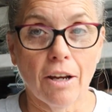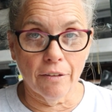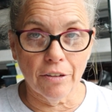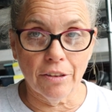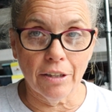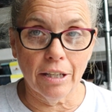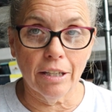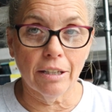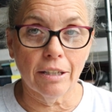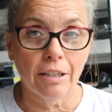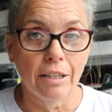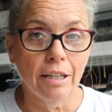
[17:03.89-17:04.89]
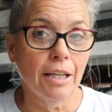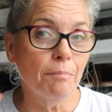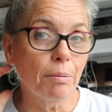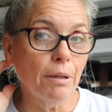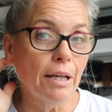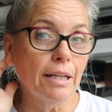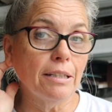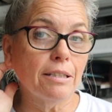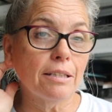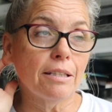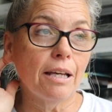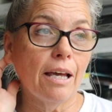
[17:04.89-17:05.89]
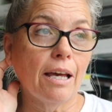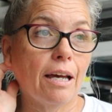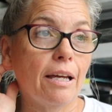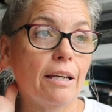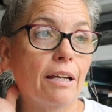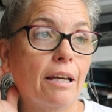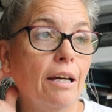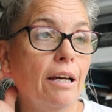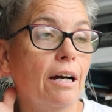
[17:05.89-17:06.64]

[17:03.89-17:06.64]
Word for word: everything in place and